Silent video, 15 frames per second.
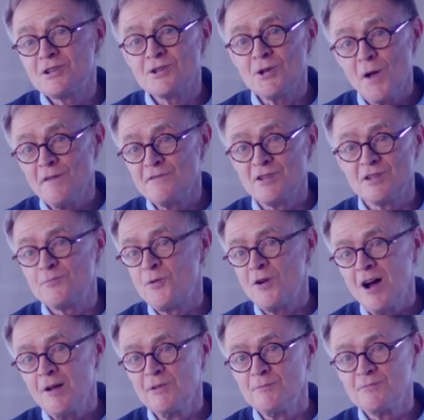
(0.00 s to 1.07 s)
solves its
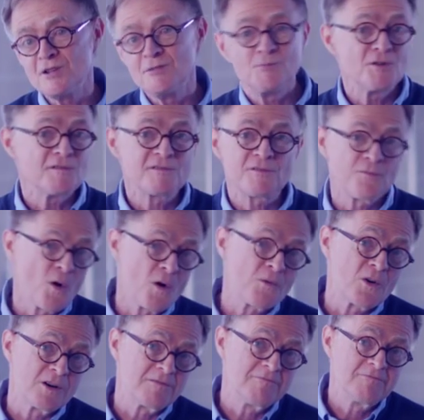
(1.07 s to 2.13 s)
problems and moves
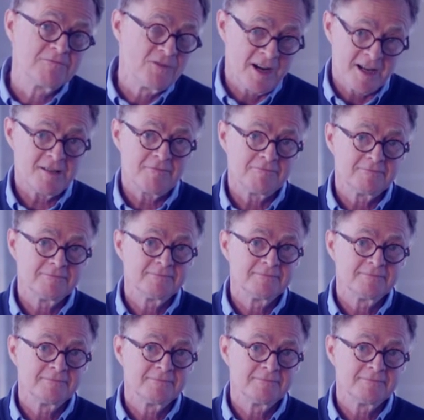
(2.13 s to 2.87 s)
forward, right?